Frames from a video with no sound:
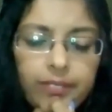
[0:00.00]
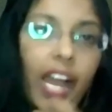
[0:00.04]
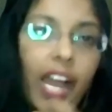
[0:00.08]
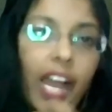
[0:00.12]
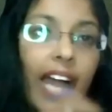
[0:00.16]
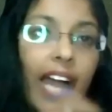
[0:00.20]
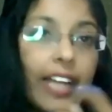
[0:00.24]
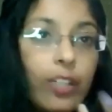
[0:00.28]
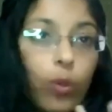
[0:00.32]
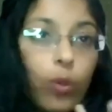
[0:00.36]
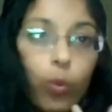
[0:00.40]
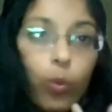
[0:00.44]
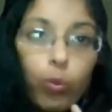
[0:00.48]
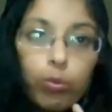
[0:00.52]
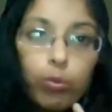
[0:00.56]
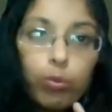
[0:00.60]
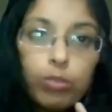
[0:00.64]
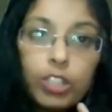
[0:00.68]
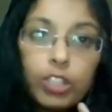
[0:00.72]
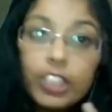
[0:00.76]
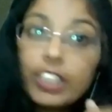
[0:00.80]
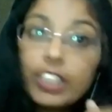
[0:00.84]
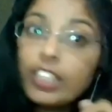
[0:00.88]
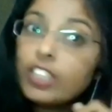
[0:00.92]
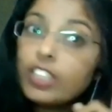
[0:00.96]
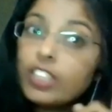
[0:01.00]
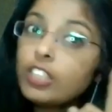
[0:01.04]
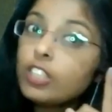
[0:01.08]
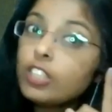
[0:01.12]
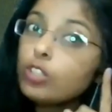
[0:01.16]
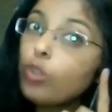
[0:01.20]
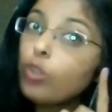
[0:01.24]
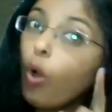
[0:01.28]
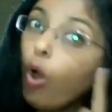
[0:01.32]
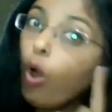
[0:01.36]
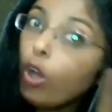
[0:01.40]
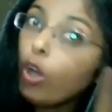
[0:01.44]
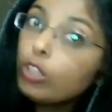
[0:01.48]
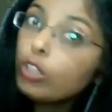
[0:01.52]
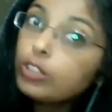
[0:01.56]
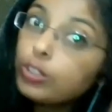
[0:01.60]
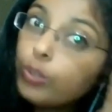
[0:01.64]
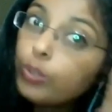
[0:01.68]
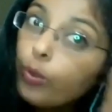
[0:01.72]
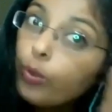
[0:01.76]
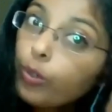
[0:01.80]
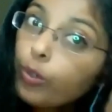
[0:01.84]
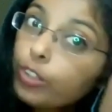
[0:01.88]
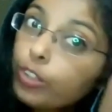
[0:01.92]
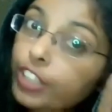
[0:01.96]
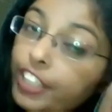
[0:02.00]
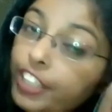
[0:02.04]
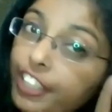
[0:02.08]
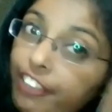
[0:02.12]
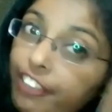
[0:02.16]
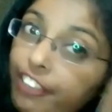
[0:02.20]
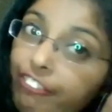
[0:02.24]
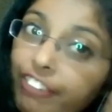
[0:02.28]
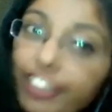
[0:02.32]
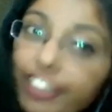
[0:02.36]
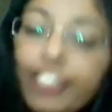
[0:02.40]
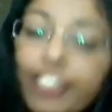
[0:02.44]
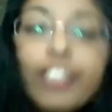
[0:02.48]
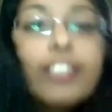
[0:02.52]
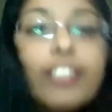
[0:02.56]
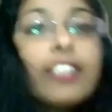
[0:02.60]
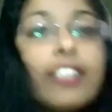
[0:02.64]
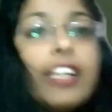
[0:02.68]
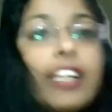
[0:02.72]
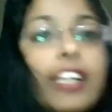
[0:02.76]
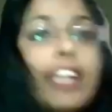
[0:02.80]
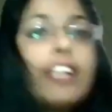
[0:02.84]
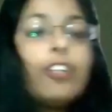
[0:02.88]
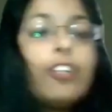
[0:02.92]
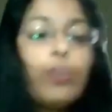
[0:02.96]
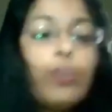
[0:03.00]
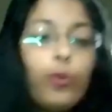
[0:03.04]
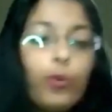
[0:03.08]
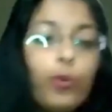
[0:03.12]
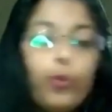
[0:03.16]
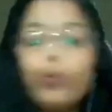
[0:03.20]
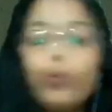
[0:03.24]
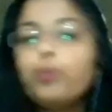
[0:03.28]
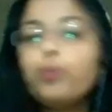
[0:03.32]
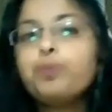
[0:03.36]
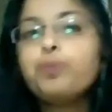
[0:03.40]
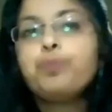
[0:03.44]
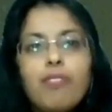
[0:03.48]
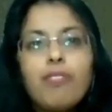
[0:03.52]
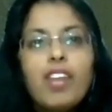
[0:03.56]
I know this is also the difficult thing to do,